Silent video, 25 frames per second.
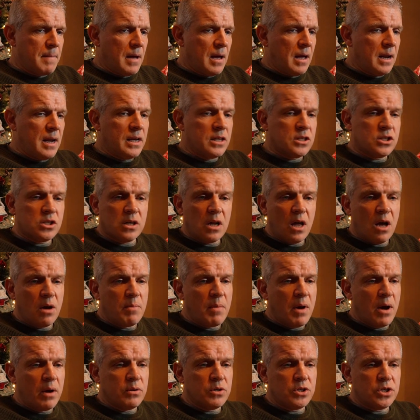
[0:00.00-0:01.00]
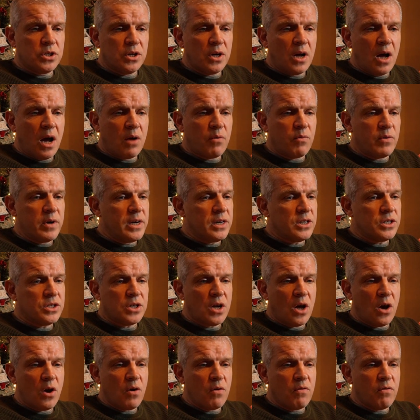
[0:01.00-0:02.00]
And in slow motion, I
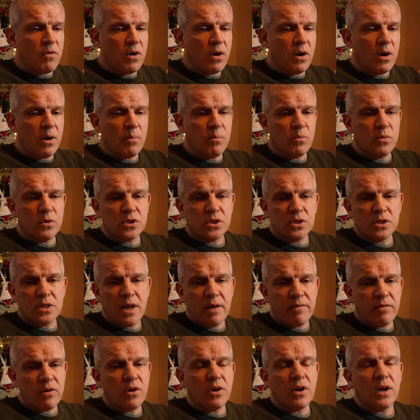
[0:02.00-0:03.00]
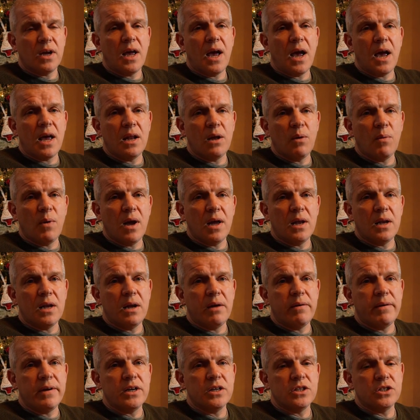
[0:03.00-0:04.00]
reached over and was never going to get anywhere
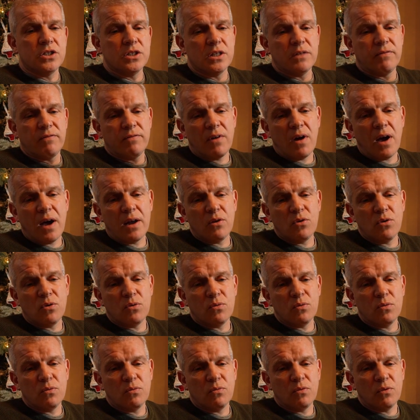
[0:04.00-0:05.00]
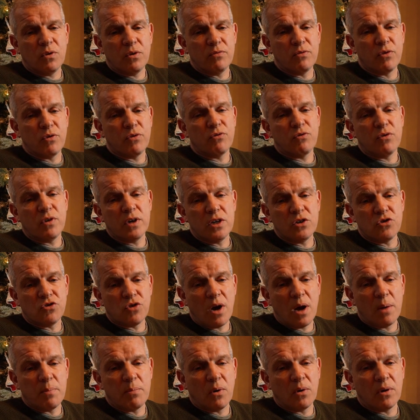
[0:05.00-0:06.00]
near it as the final of the three
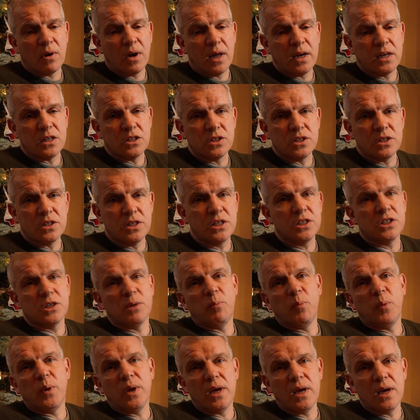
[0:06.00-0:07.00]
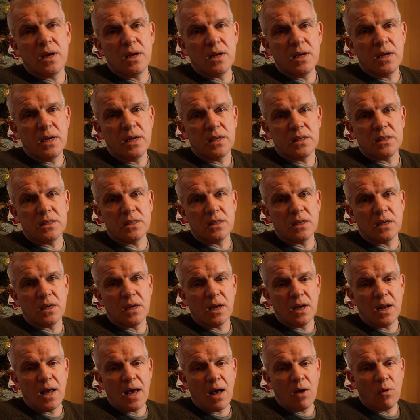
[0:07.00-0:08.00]
tripod legs disappeared into the
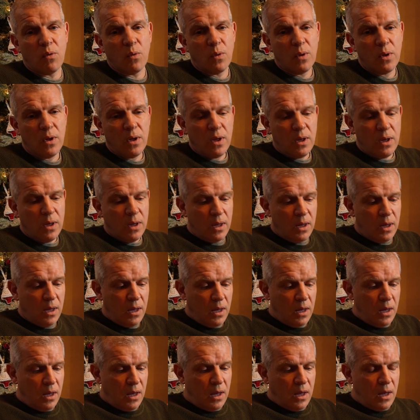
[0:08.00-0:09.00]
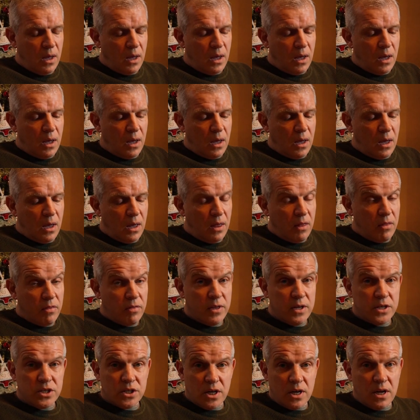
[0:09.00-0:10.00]
canal.
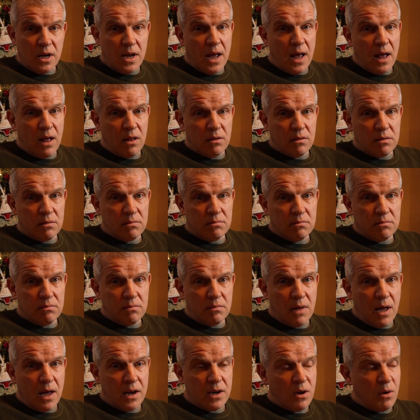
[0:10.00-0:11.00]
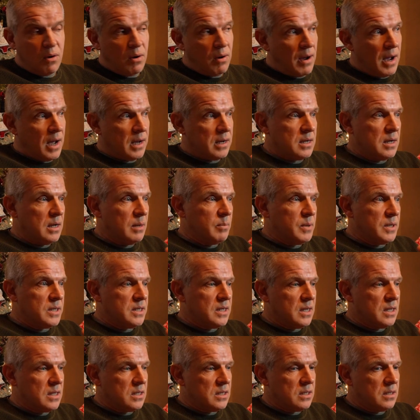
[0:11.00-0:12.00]
This canal, I don't know how deep
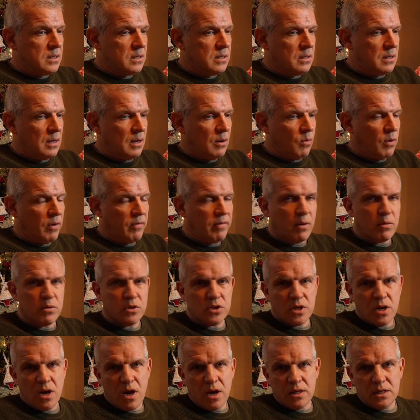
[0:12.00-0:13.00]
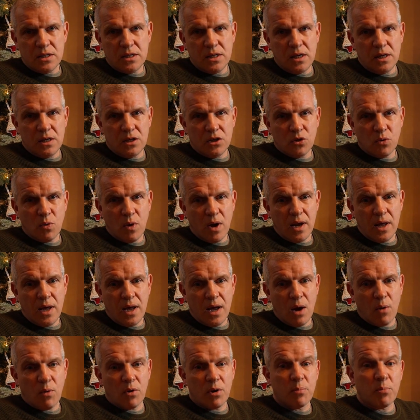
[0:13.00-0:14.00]
it is. If I was 19, 20,
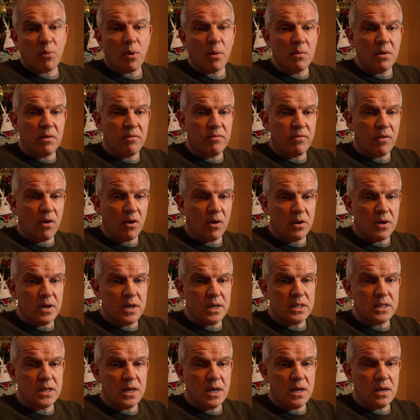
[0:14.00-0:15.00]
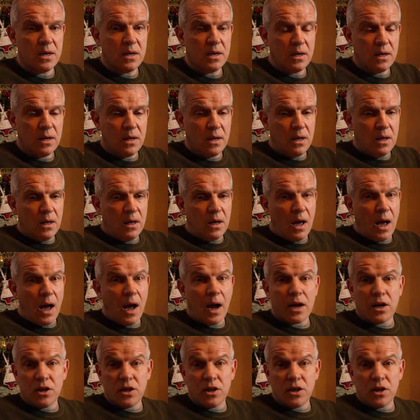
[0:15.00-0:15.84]
I would have probably followed it in. I